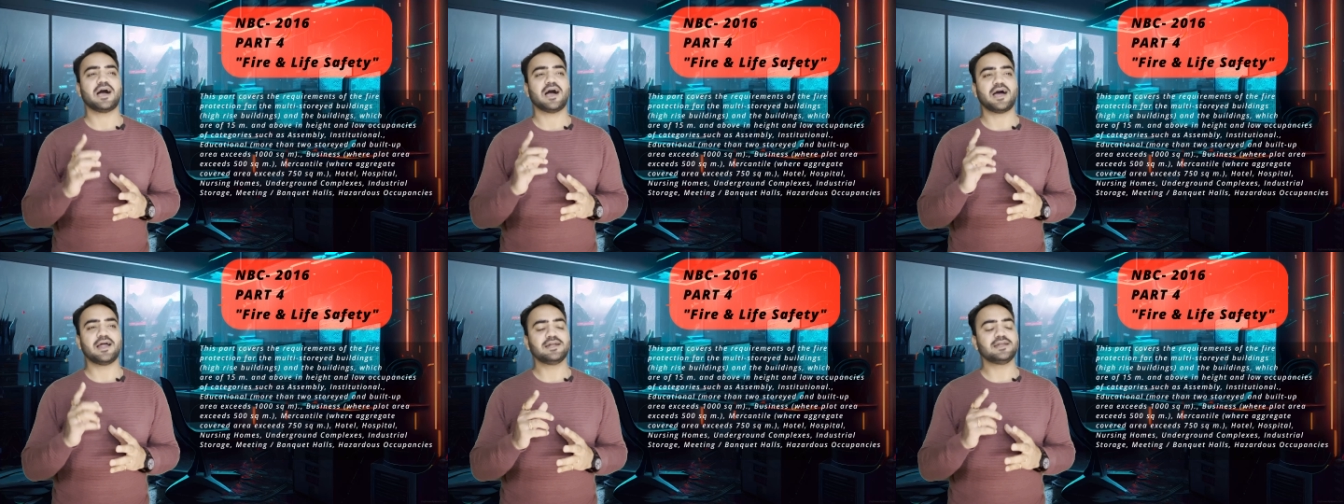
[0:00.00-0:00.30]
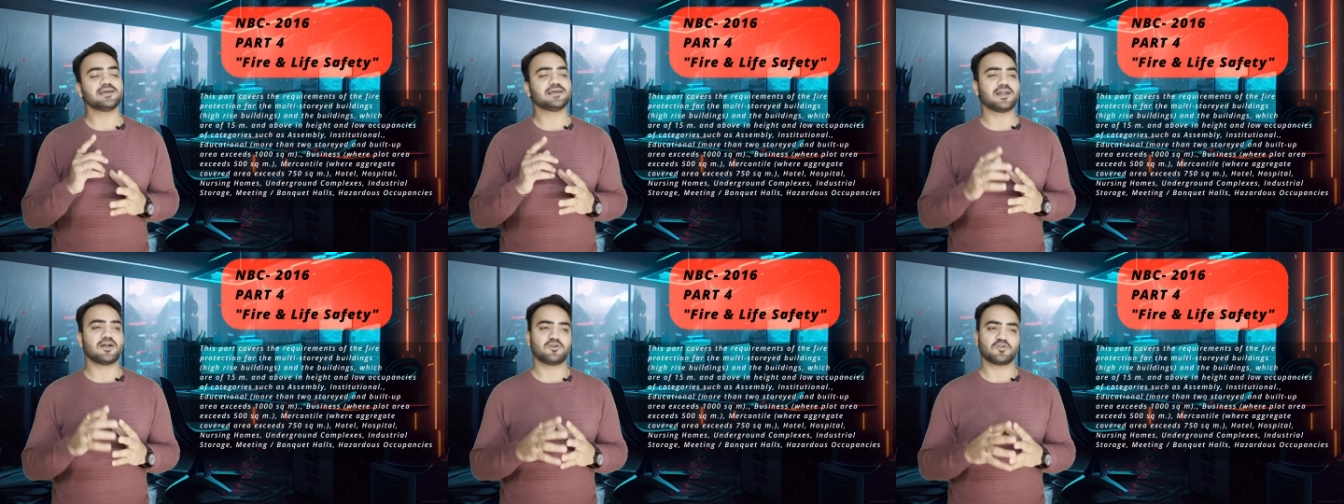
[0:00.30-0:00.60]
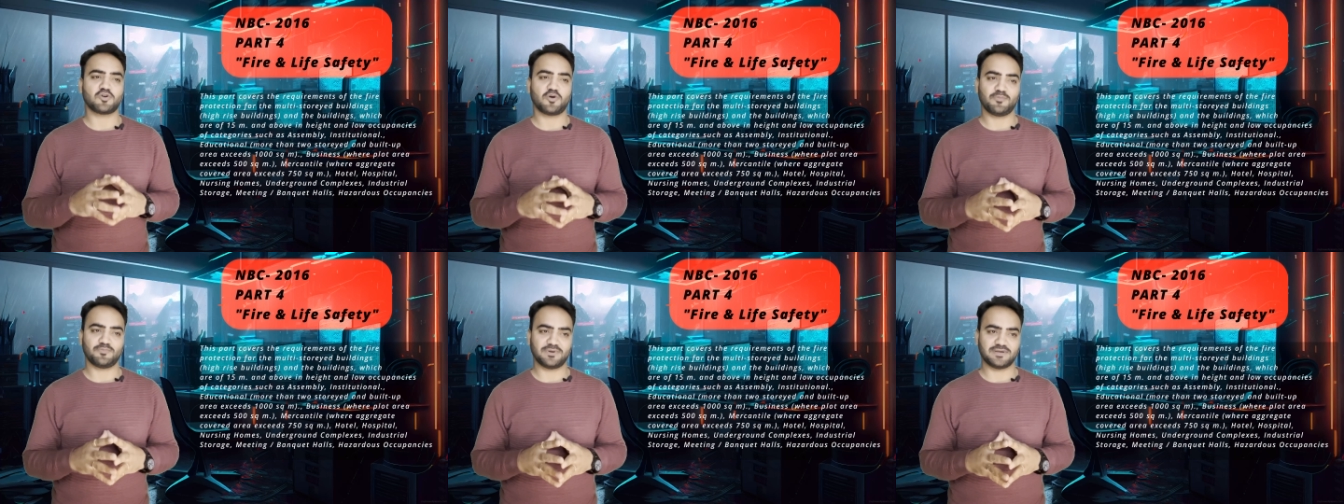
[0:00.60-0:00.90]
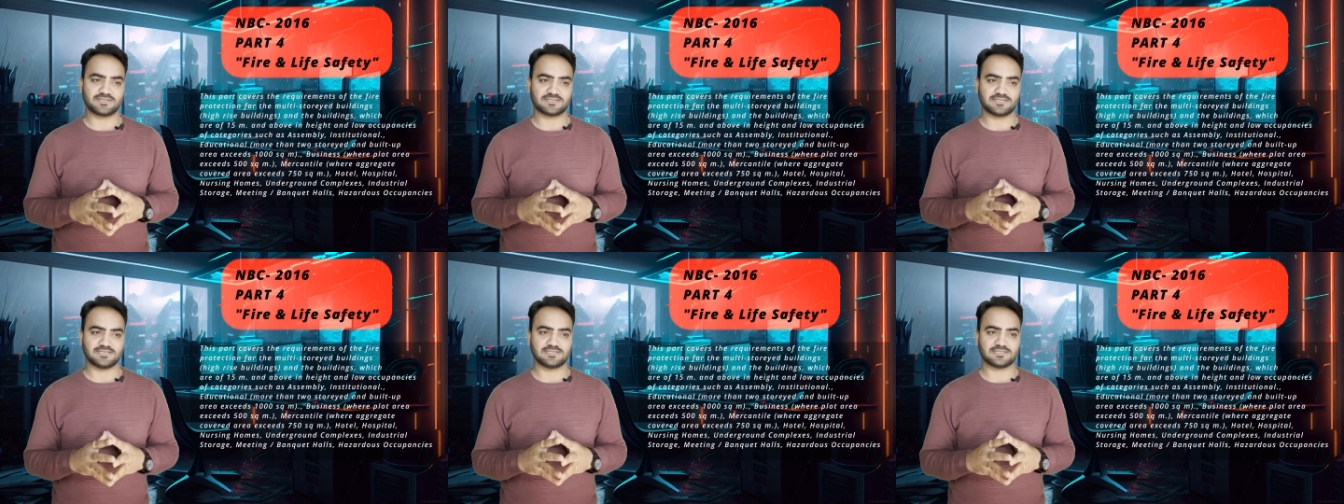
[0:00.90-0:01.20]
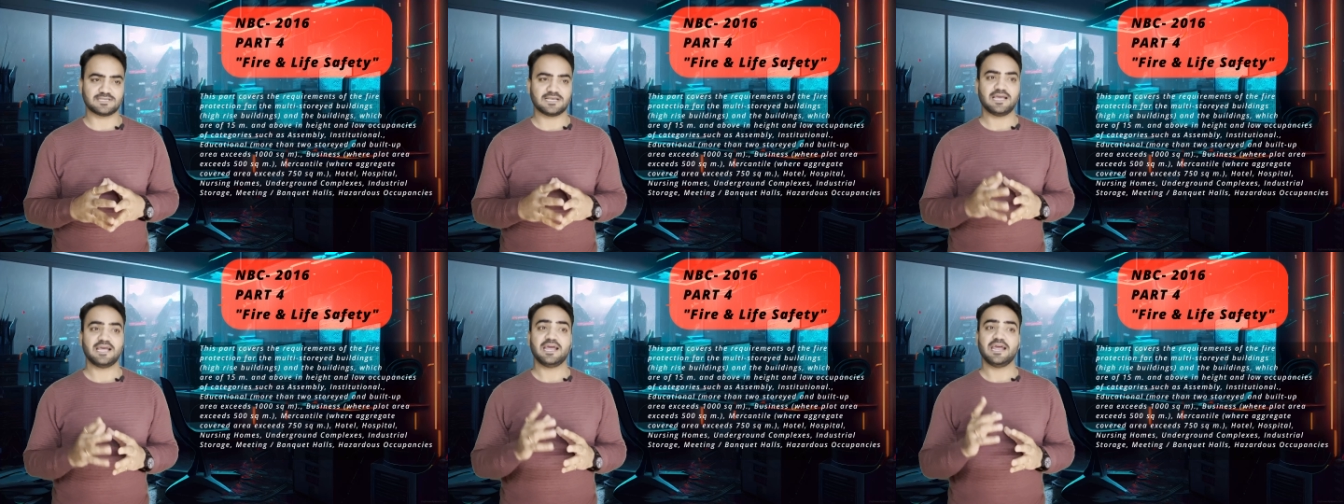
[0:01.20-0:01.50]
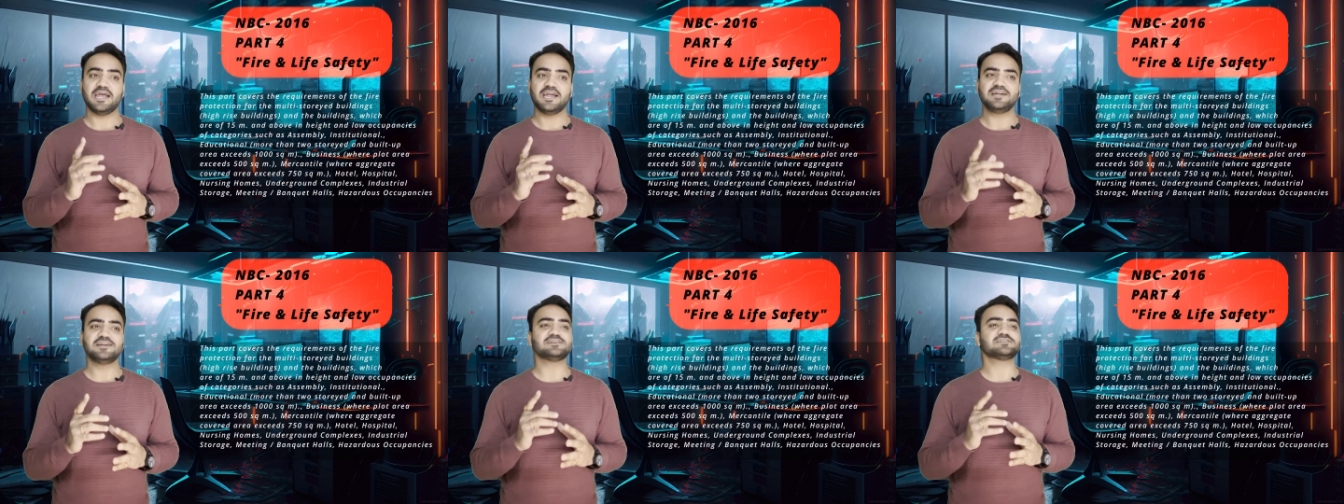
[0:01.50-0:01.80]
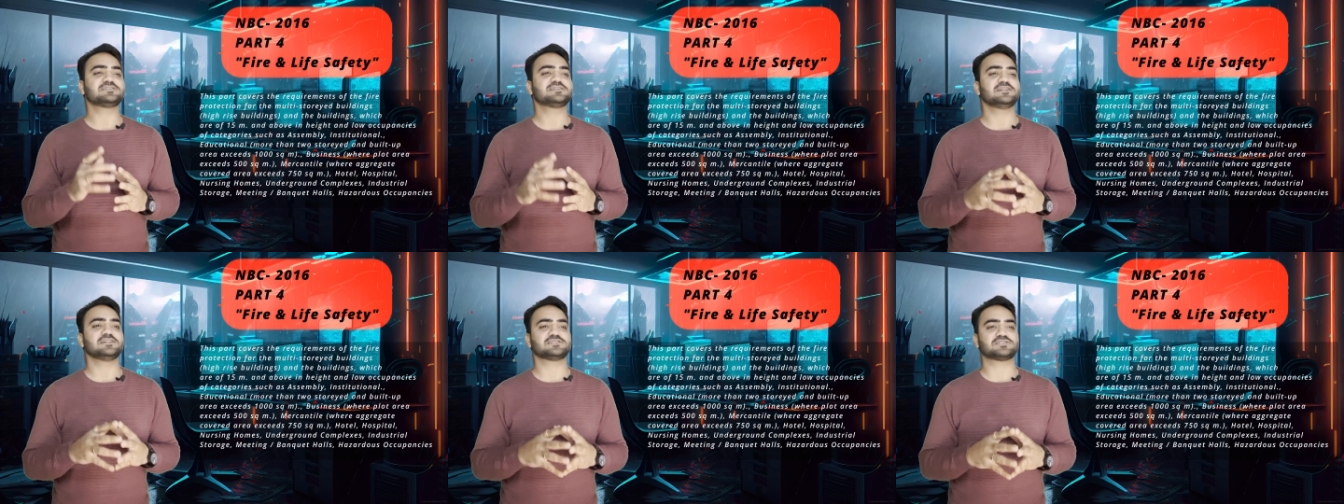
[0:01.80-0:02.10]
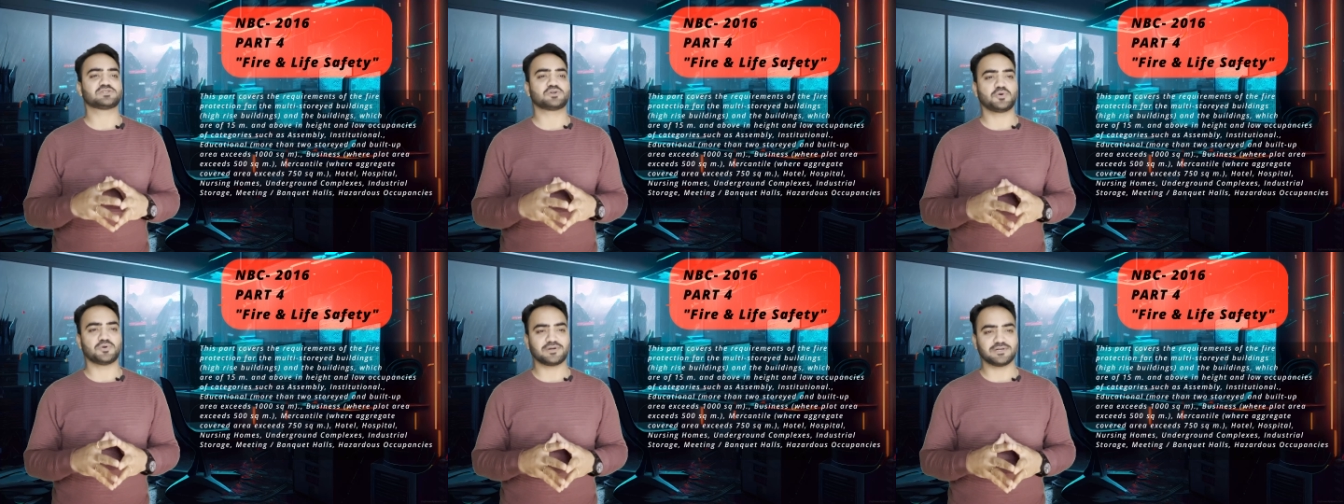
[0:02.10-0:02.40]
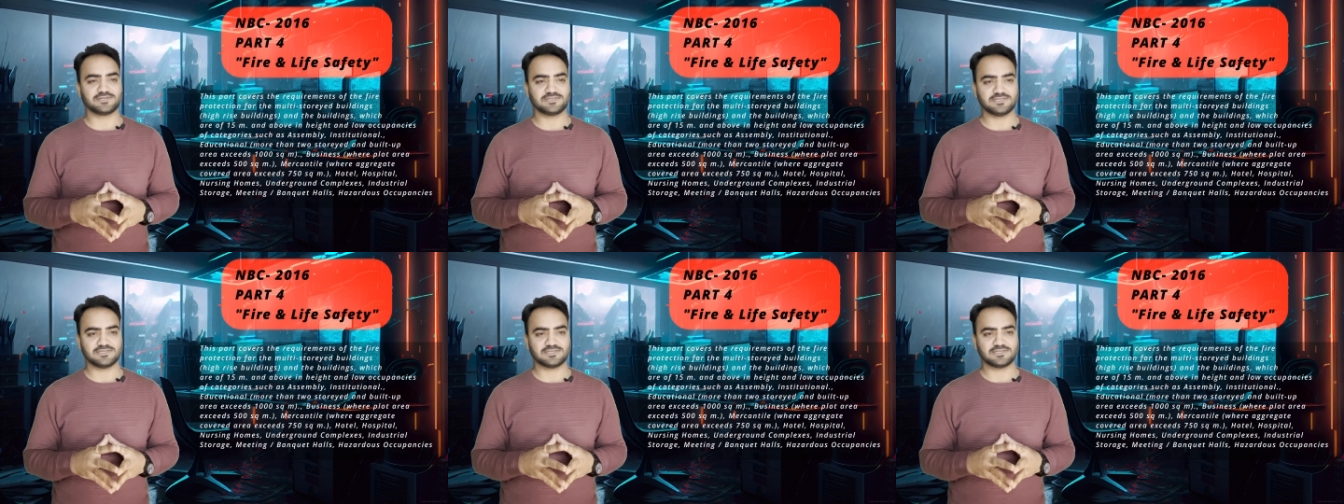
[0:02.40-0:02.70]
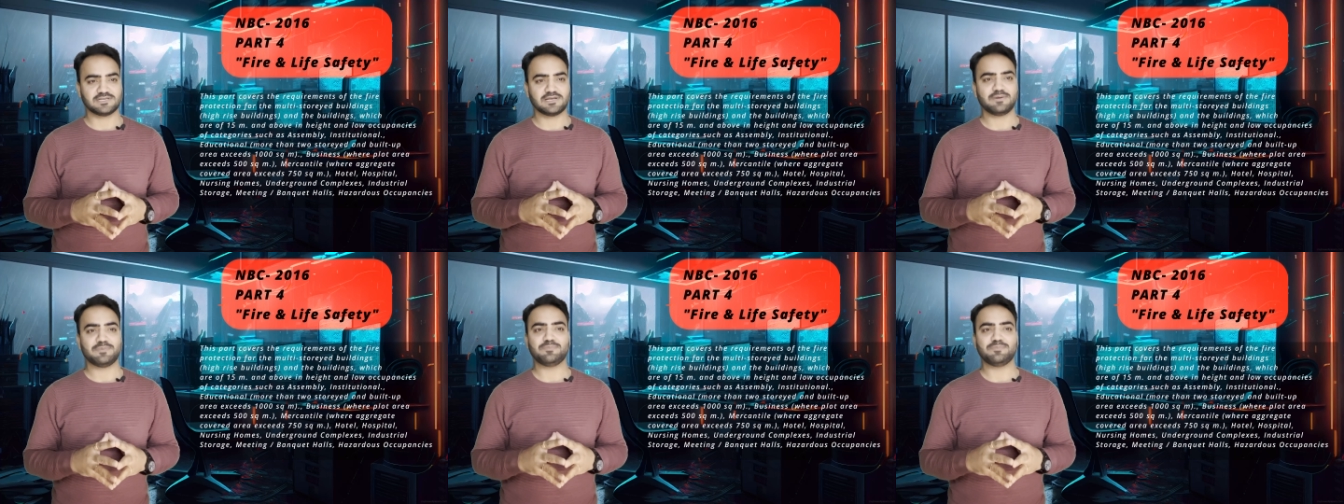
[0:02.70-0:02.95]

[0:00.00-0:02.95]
underground complexes, industrial storages,